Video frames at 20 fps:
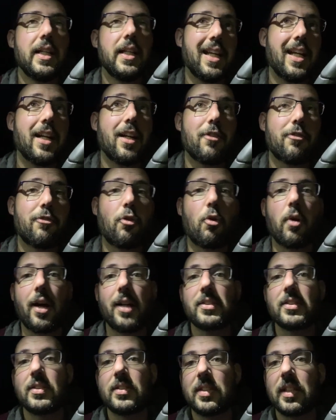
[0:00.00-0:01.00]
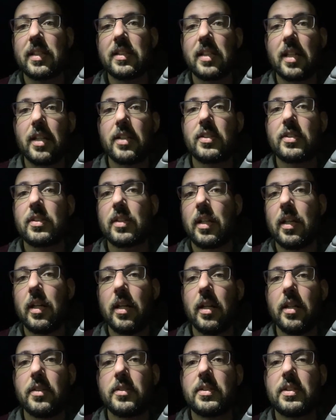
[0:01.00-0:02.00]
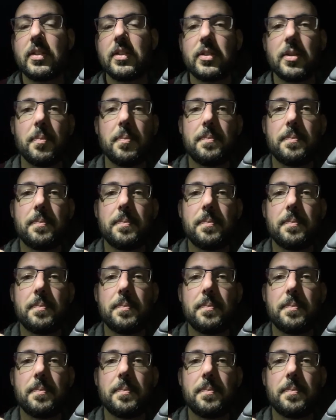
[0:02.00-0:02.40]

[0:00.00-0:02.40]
in a 4S and 6S system.